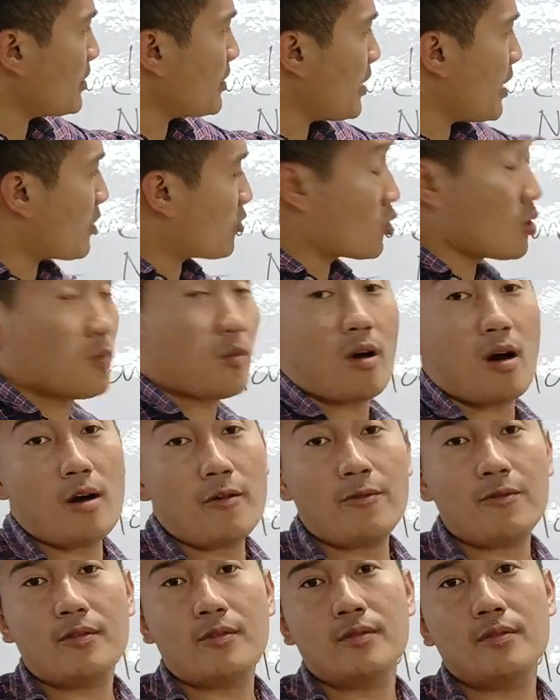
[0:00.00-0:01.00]
a group
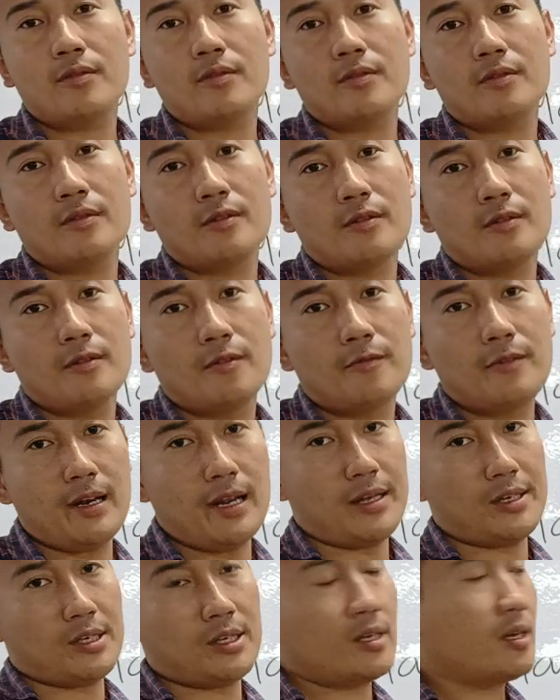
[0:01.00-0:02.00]
of
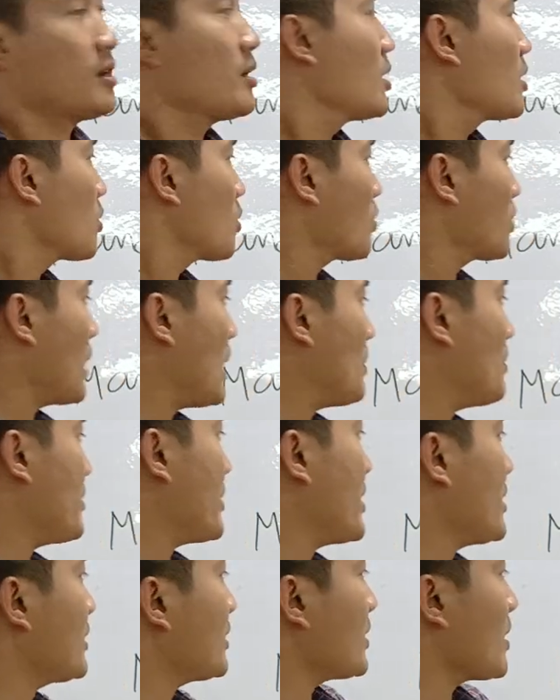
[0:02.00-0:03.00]
village. Pura
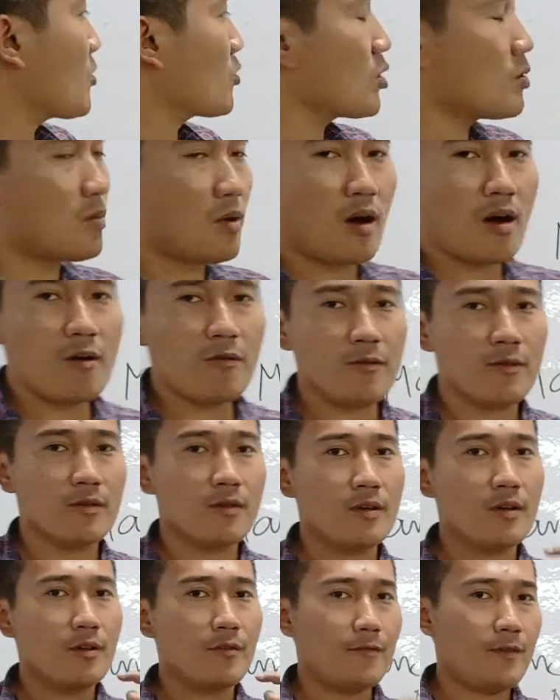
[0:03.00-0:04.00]
means a group
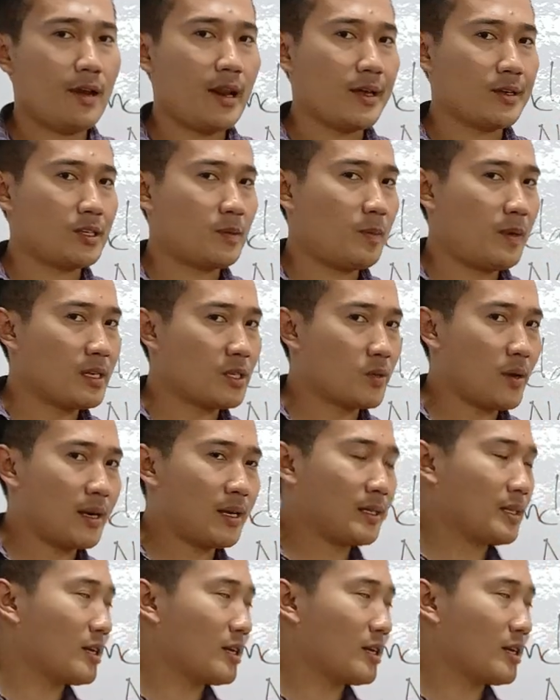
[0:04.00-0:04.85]
of village. Please write it